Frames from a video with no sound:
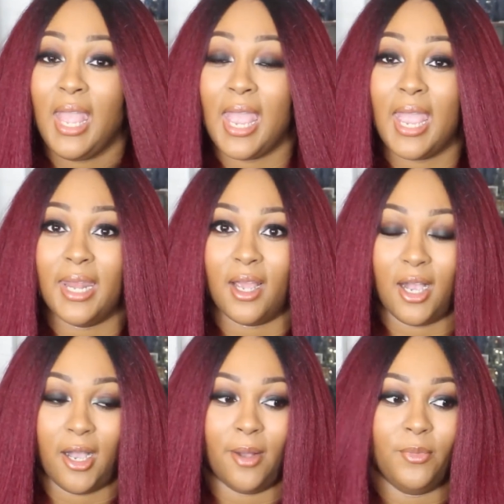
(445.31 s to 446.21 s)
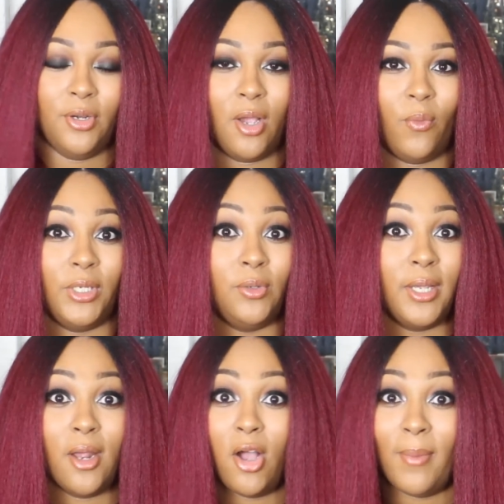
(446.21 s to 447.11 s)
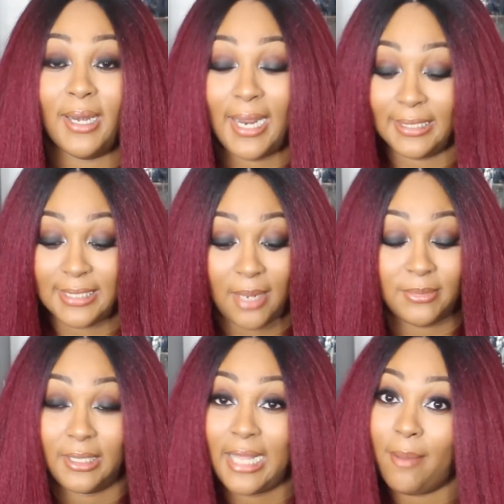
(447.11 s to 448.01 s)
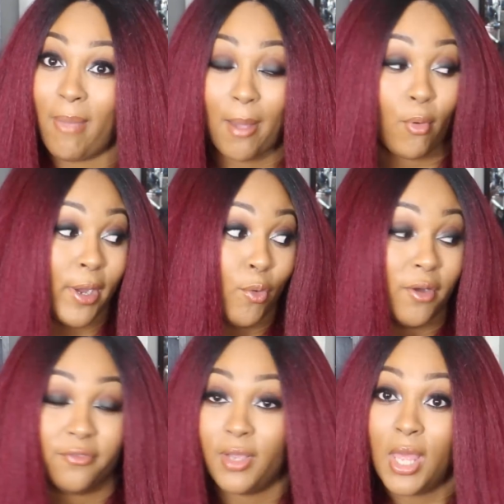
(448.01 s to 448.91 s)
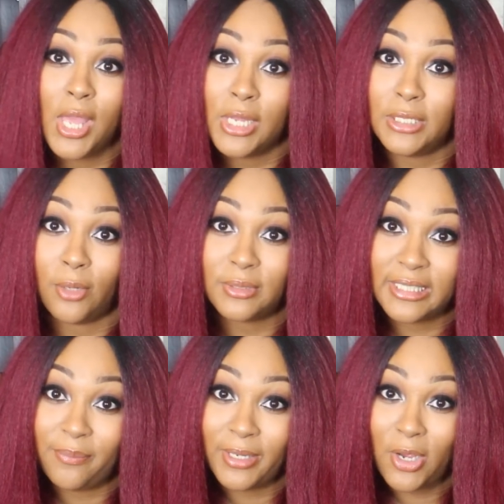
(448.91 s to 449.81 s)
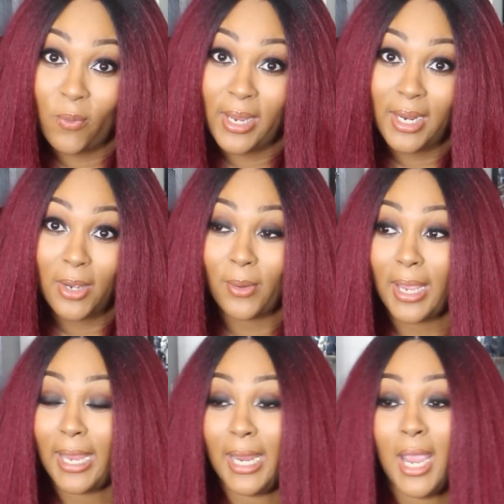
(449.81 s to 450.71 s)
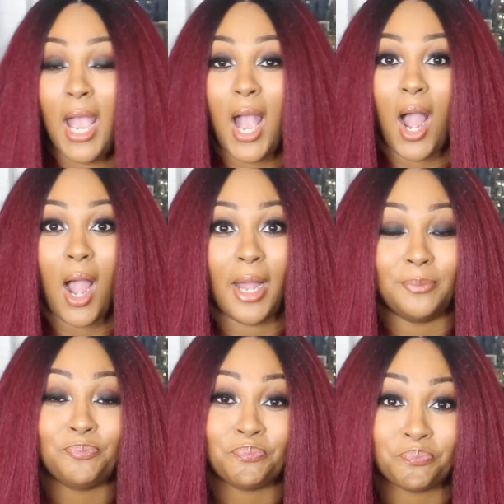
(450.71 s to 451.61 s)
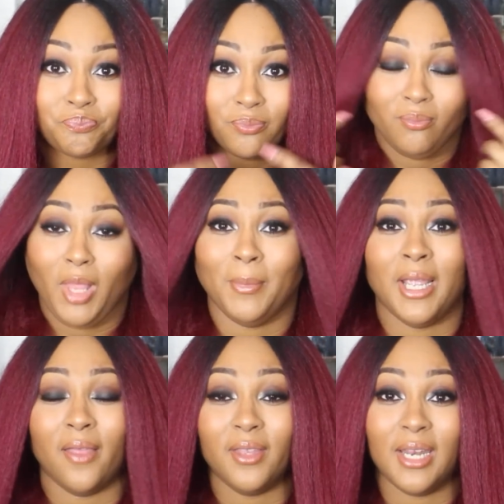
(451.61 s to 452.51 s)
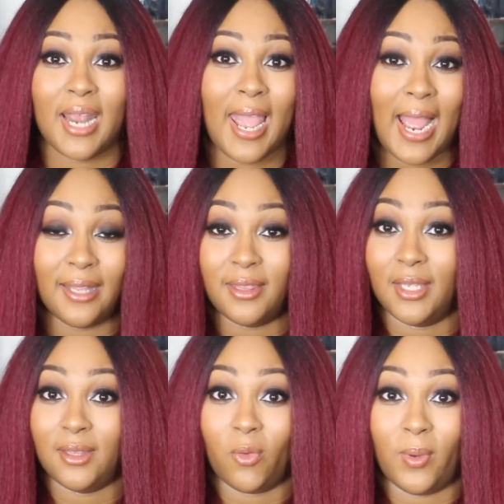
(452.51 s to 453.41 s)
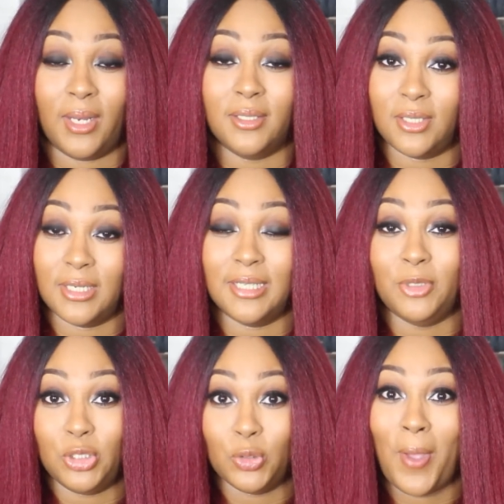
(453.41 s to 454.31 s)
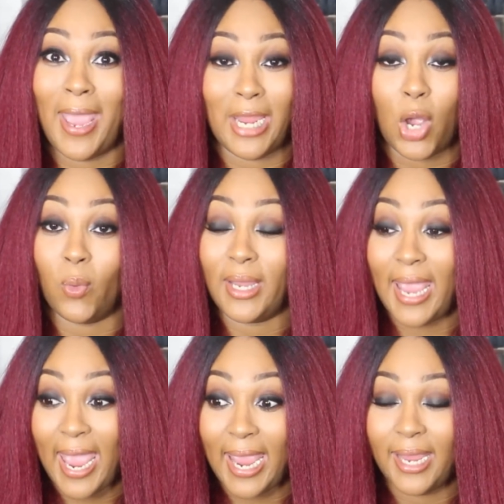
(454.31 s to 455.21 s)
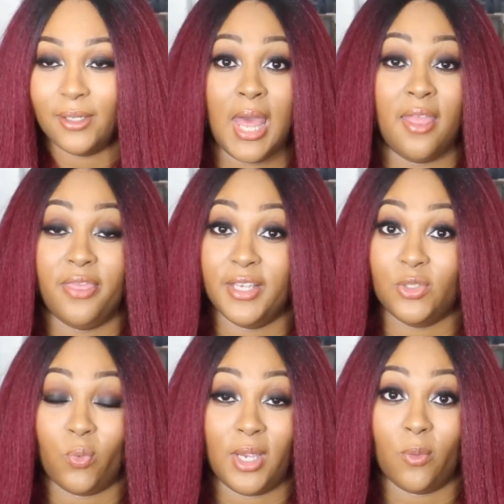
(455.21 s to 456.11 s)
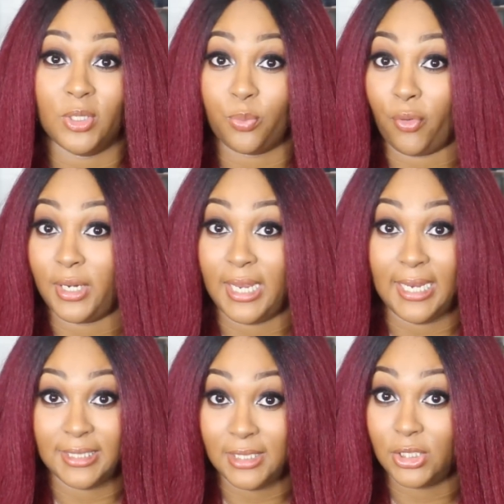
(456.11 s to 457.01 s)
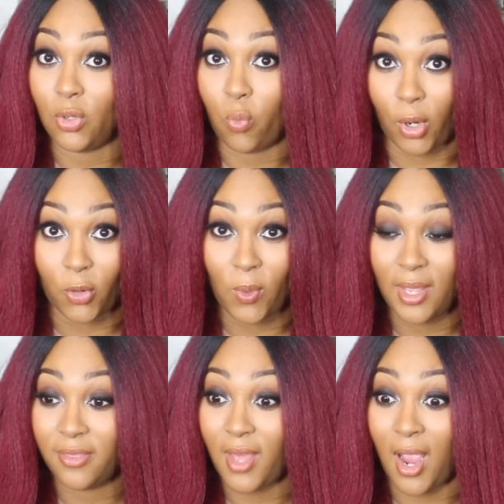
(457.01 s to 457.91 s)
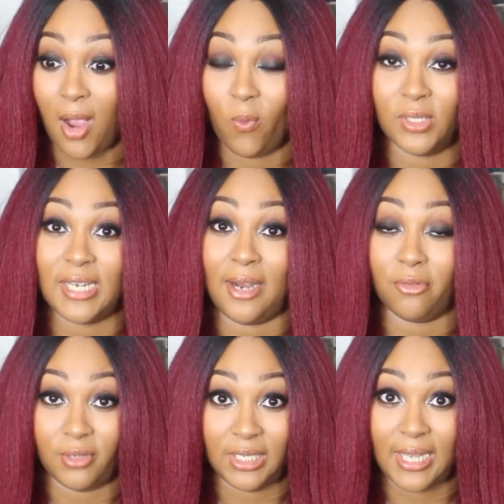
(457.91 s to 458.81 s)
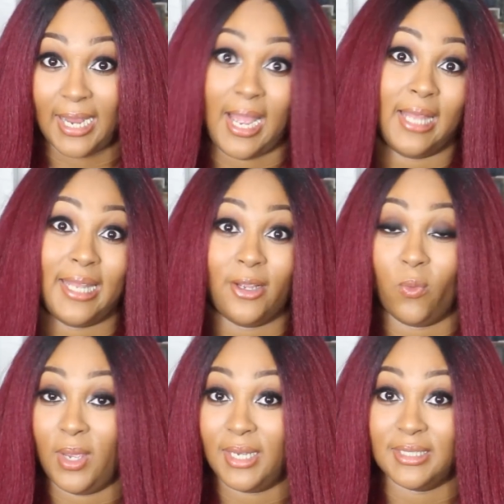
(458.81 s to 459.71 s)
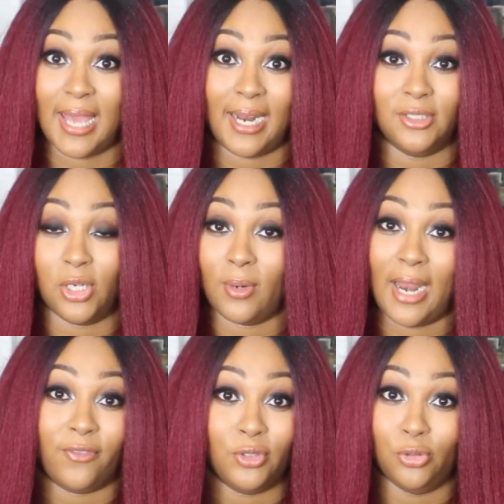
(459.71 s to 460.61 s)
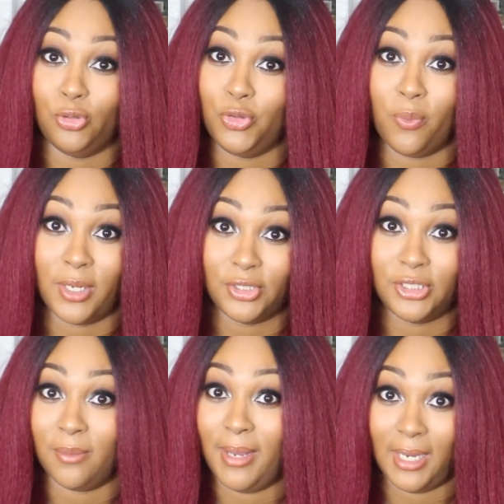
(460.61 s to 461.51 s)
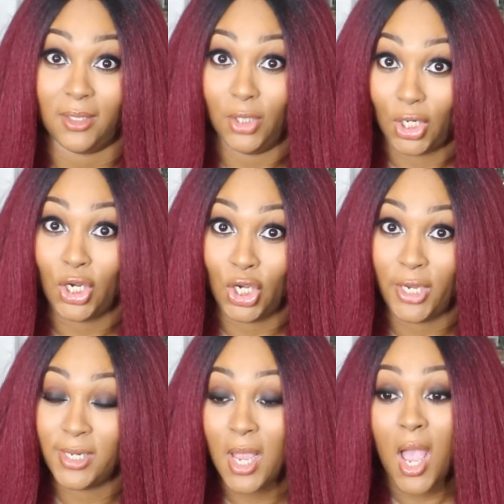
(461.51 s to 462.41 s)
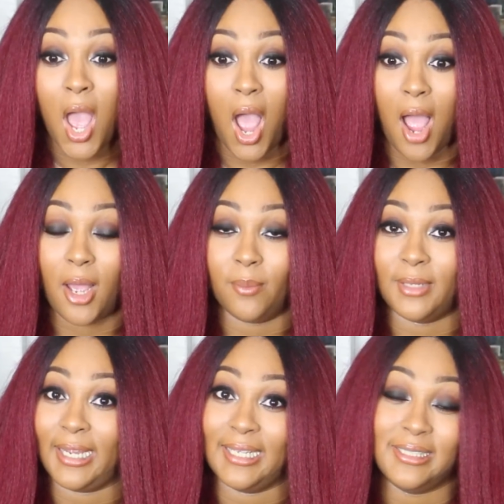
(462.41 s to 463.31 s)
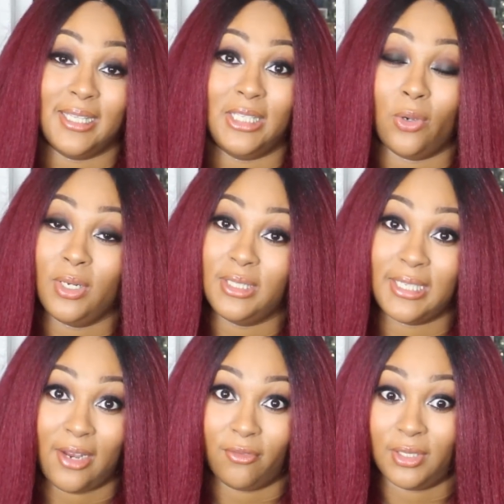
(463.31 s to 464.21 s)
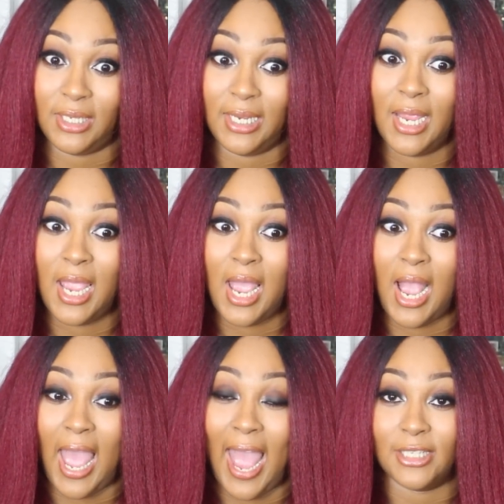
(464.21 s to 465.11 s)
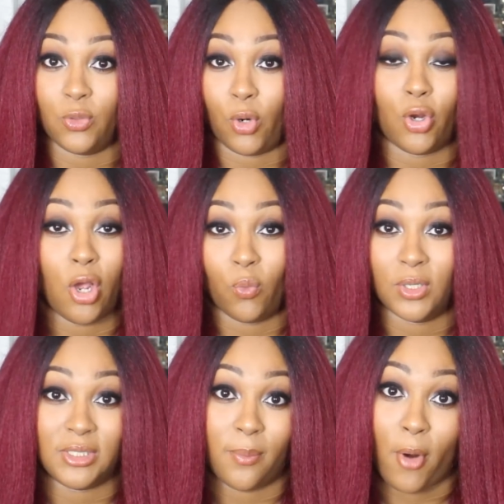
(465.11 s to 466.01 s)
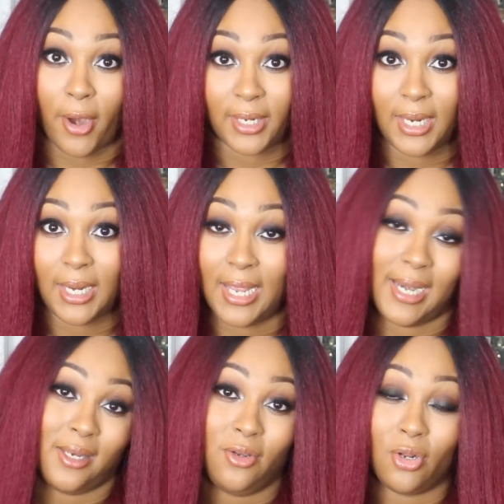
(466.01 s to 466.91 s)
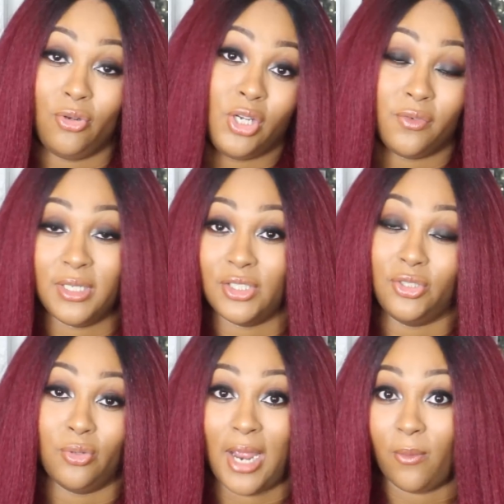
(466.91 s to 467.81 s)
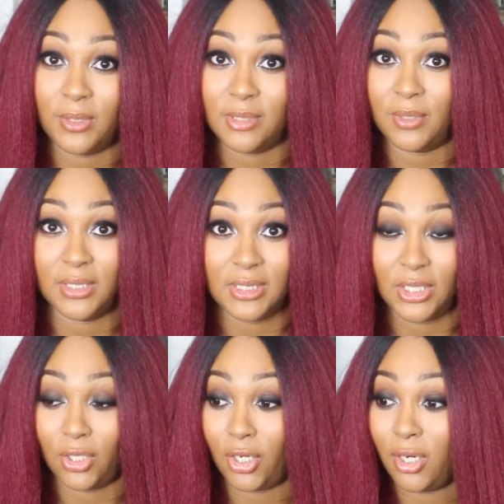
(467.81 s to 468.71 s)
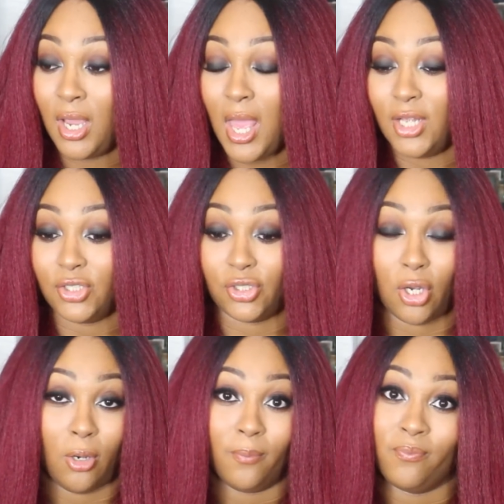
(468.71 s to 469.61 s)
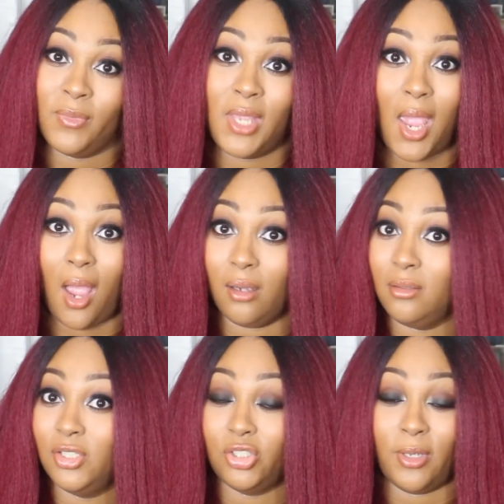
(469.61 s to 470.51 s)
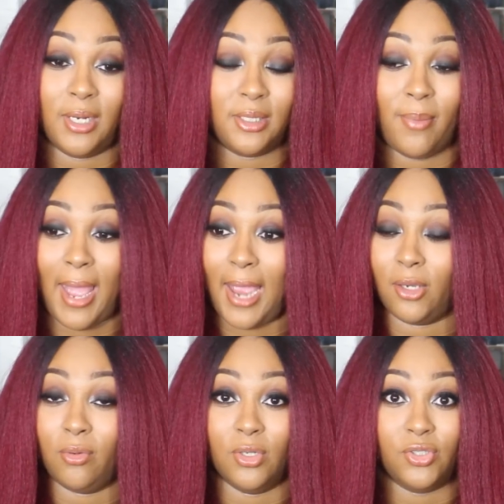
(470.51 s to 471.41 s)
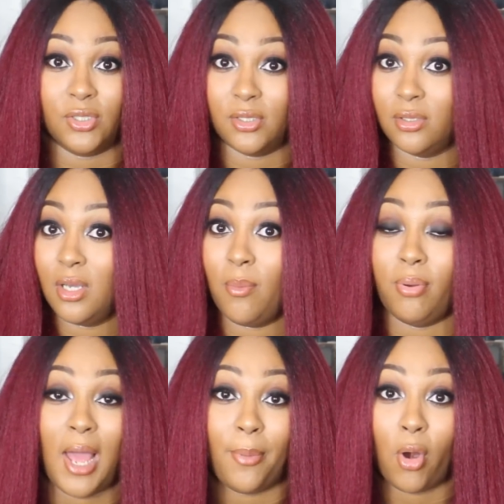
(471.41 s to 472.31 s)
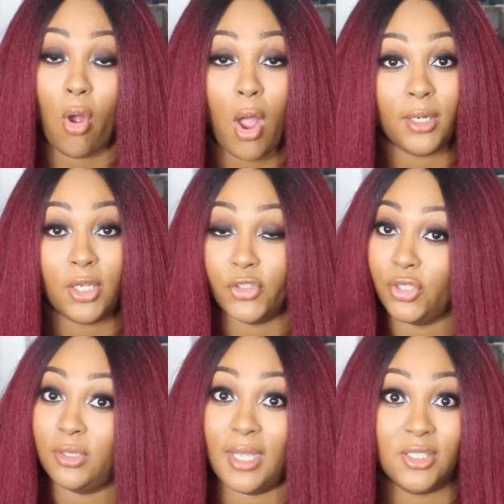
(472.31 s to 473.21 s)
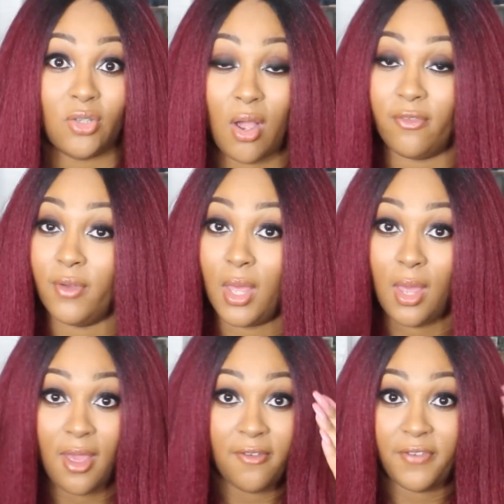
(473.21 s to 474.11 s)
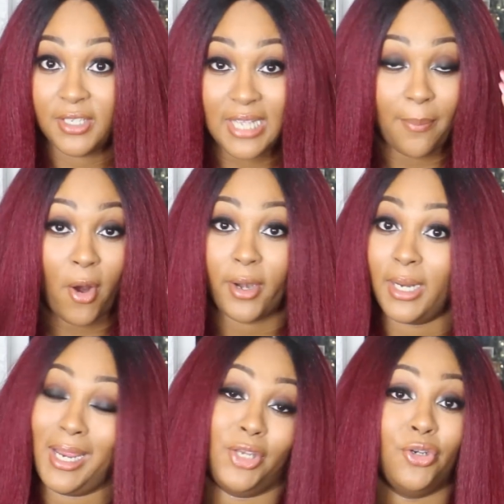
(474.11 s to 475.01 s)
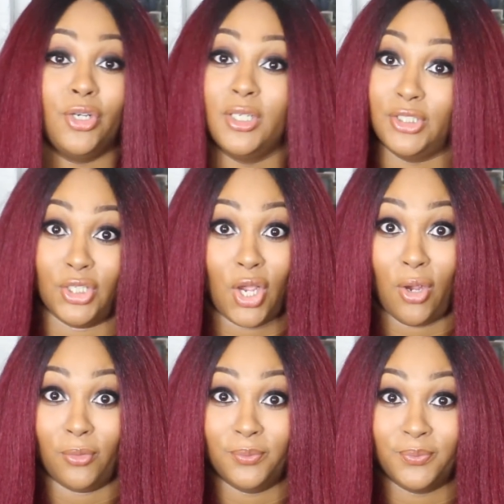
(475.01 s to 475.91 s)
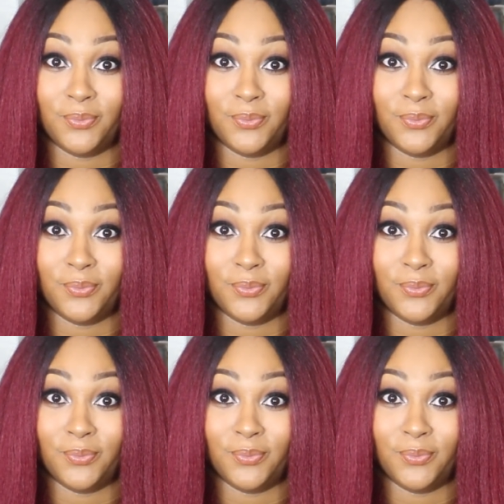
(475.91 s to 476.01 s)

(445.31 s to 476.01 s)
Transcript: and um, you know when you get home at nighttime take that bad boy off don't sleep in your wig okay um but yeah, other than that, I think the wig is going to do a-okay. This wig was pretty easy to work with, uh, which I really like. I like wigs that I don't have to do too much to make it look good. Um, like I said, the only thing that really I had to work on was the parting. And, you know, you can really just do that with some concealer. So, yeah, straight out the back, you can just plop her on, cut your lace off, fix that parting, and you're good to go.